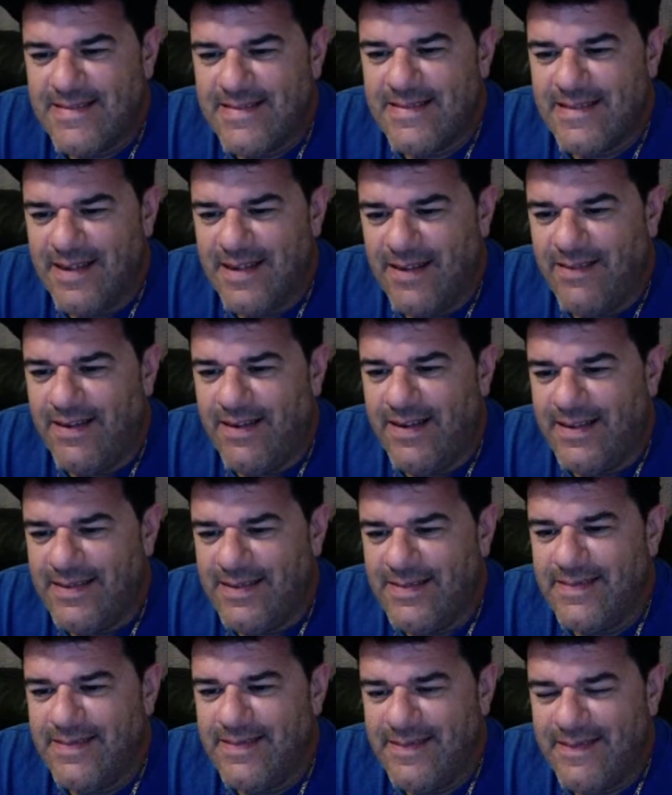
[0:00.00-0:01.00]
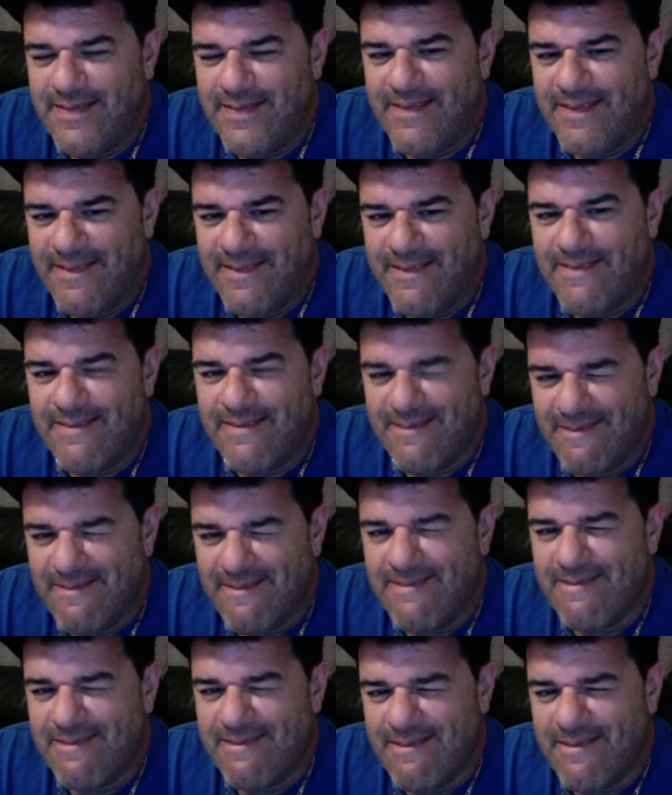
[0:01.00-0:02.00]
All right.
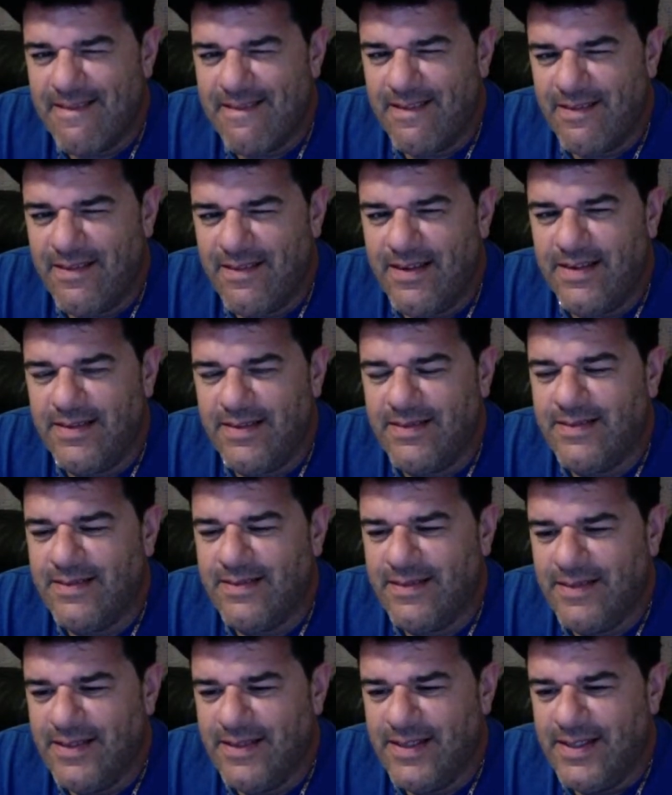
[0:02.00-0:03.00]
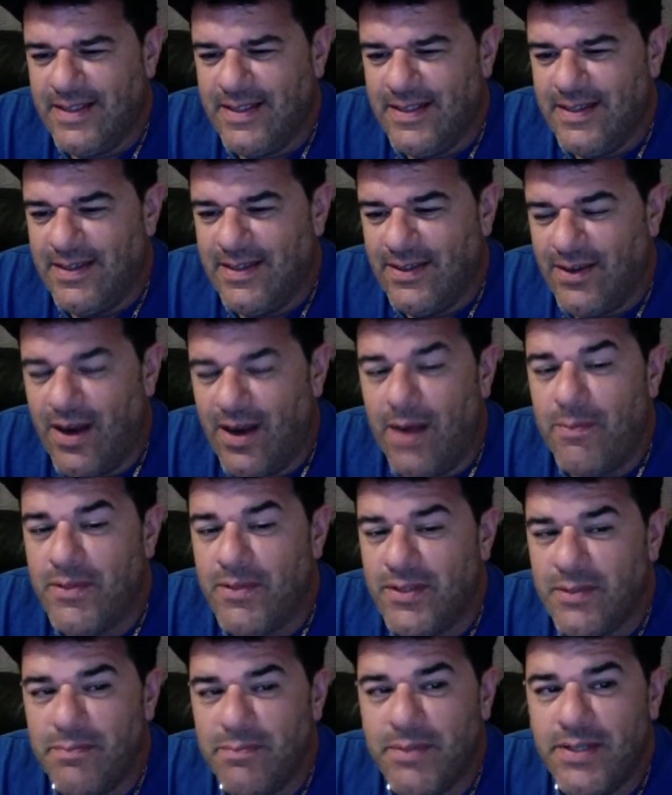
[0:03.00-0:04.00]
All right.
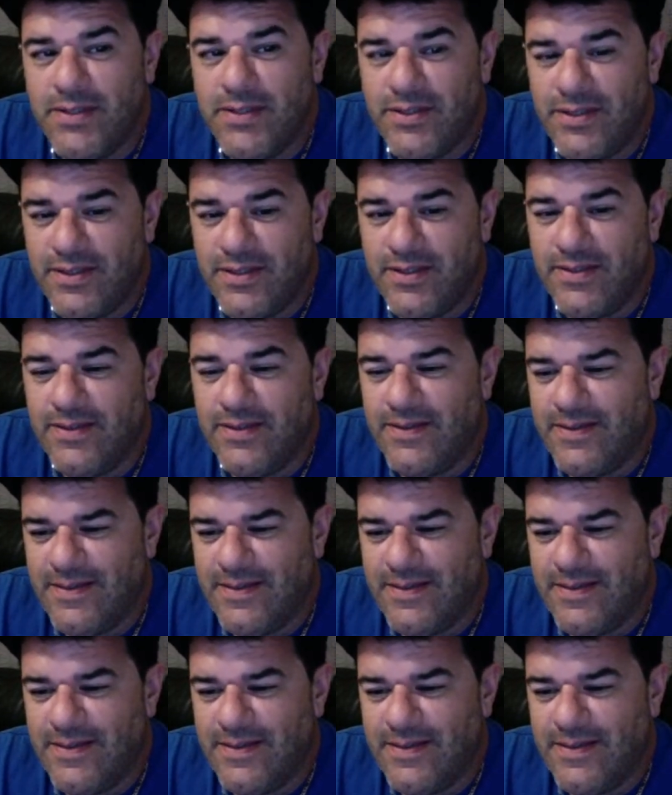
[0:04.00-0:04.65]
Karma's a bitch, you know.